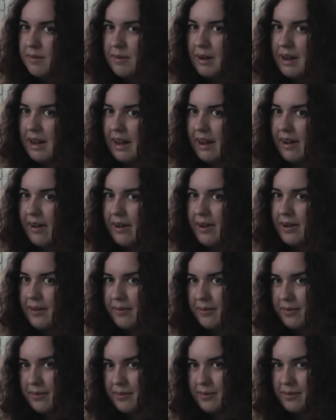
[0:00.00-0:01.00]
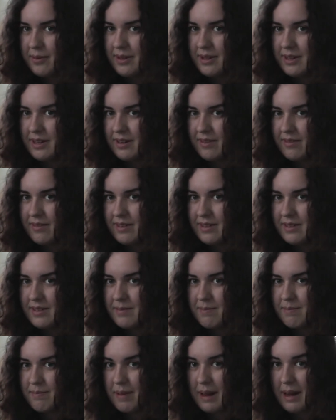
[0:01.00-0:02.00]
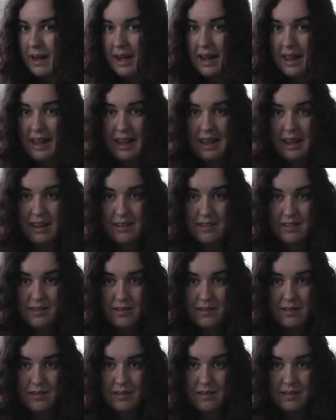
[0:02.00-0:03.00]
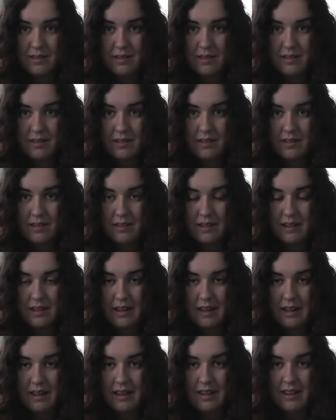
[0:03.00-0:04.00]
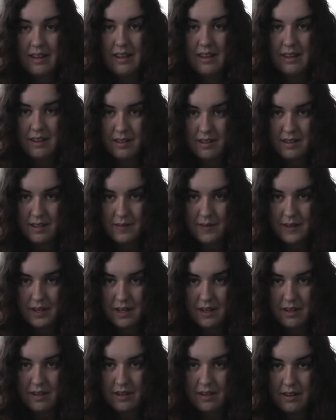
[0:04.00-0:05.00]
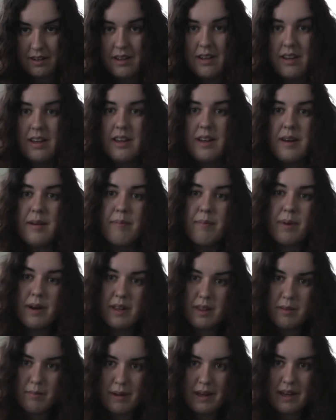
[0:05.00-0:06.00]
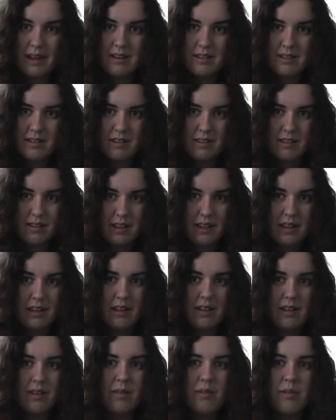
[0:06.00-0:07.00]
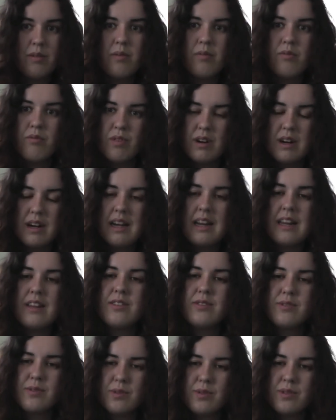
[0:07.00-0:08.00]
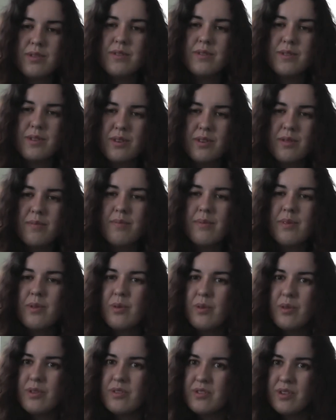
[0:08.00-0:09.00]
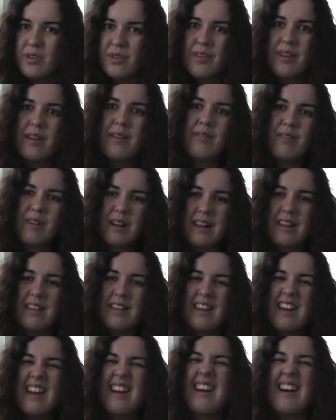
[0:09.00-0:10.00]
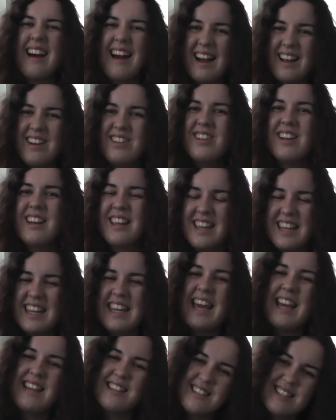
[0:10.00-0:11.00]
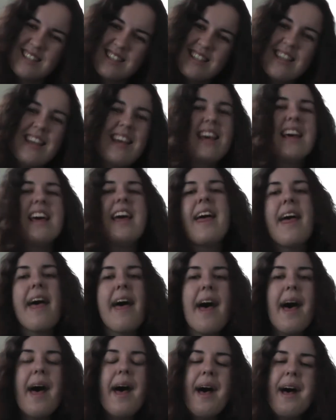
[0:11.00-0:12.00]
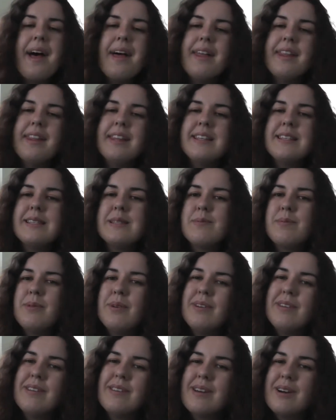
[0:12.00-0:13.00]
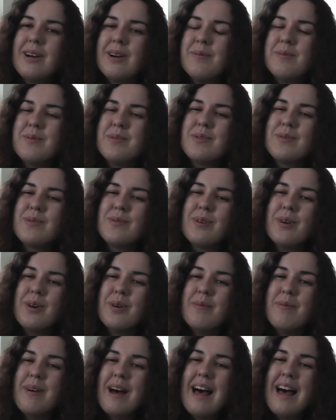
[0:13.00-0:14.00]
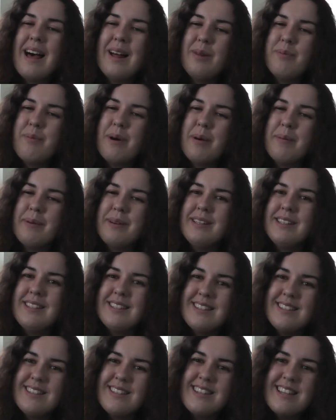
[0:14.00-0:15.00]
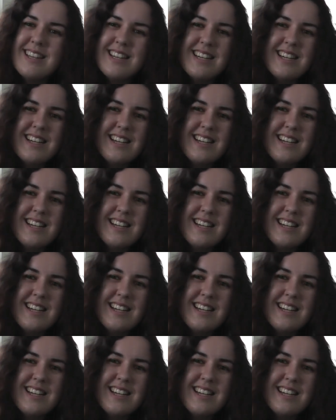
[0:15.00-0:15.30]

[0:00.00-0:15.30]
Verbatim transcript: where I will play a song at the end of this video by the band I think really sort of got, or the song that I really think, actually, yes. This one comes from Hell Puppets.